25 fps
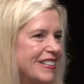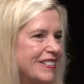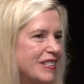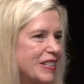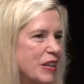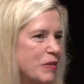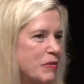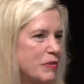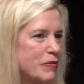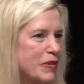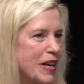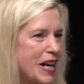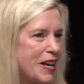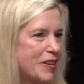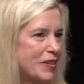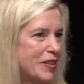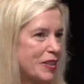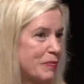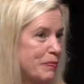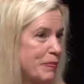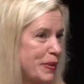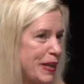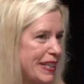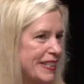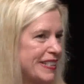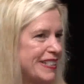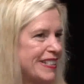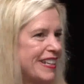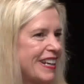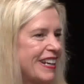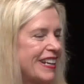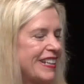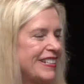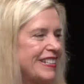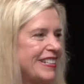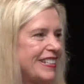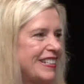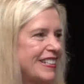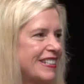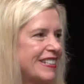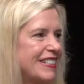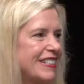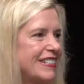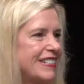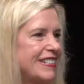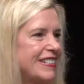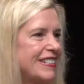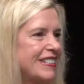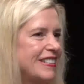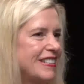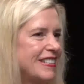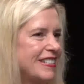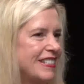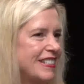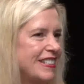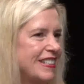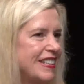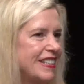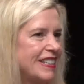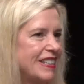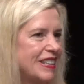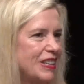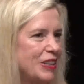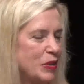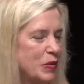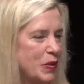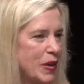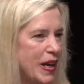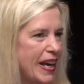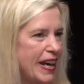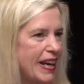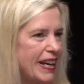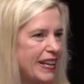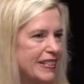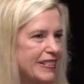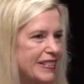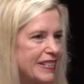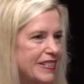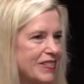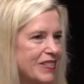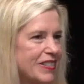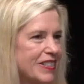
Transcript: some of our best ideas in the U.S.